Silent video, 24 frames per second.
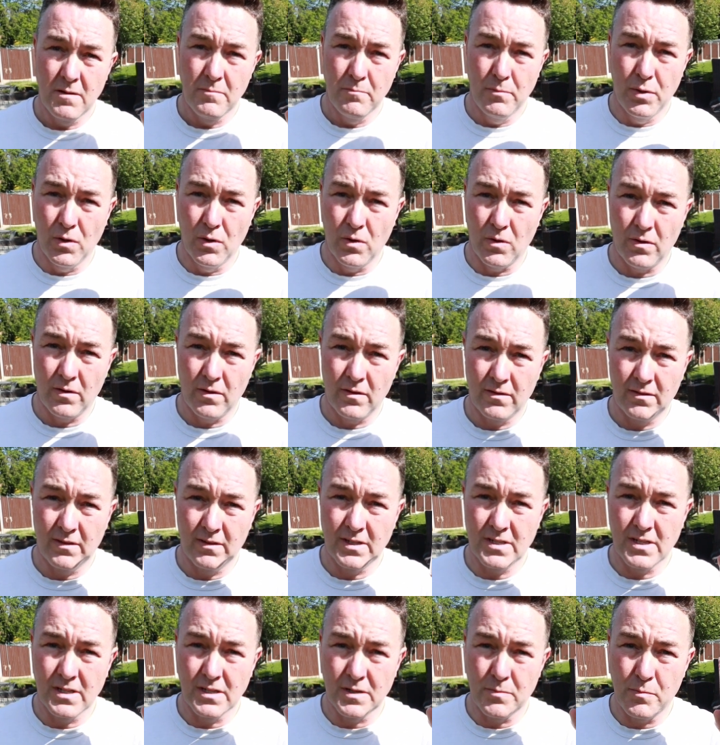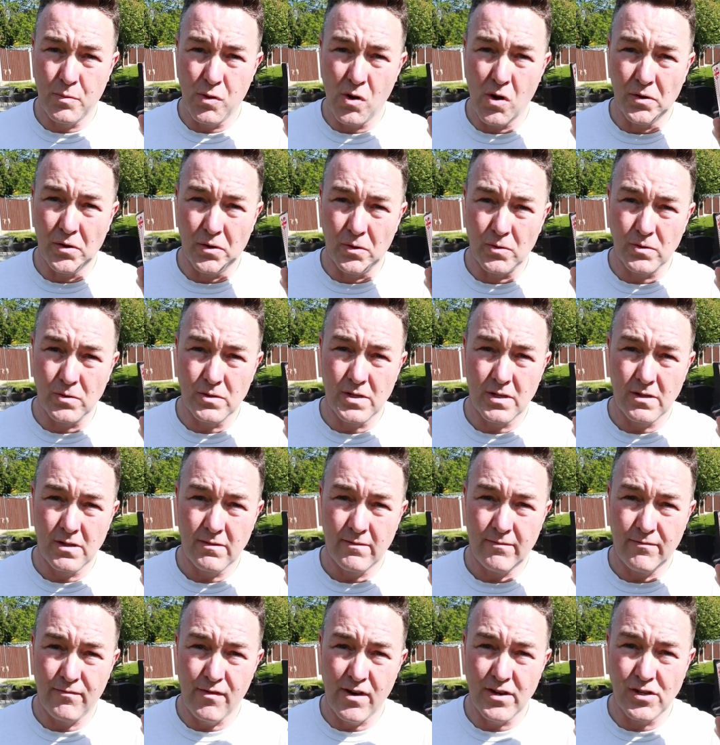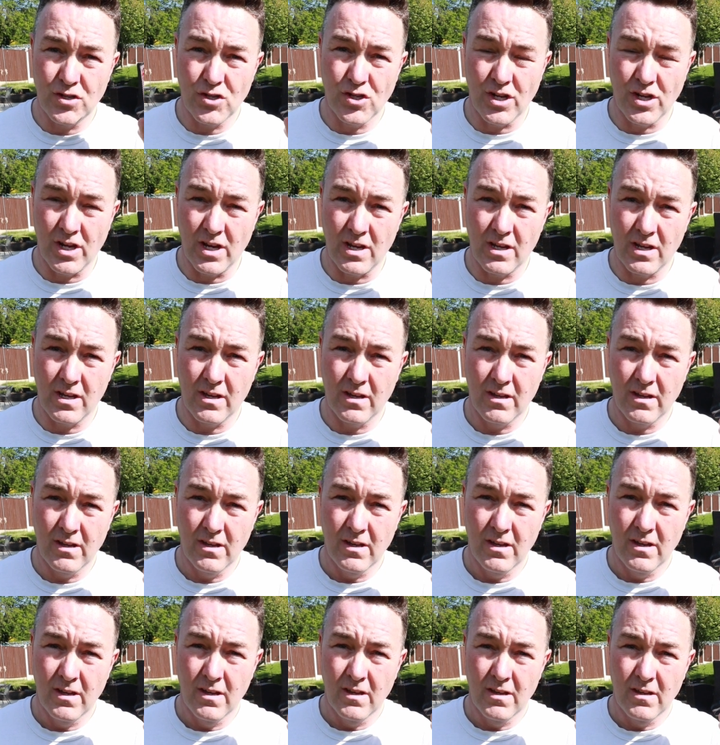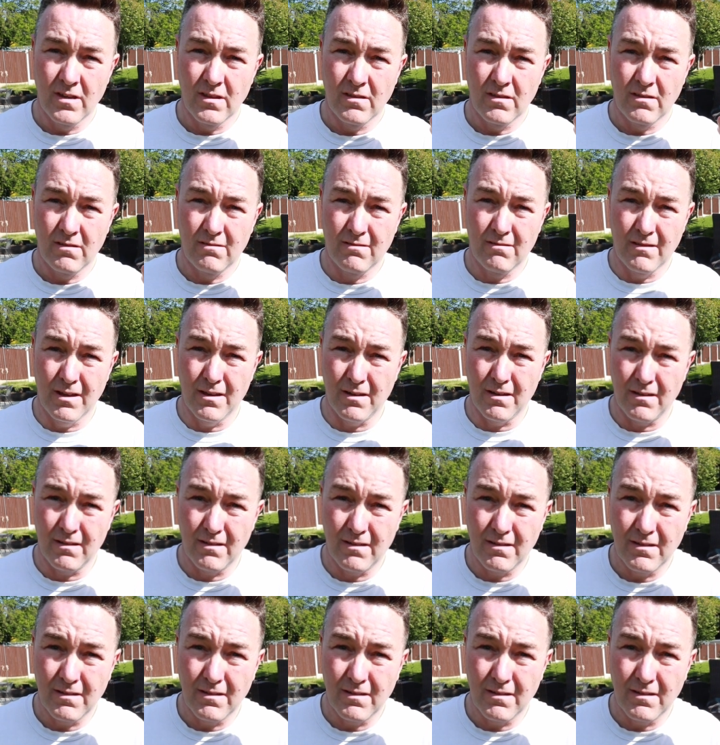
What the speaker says: but this is a product, Frenchic, that,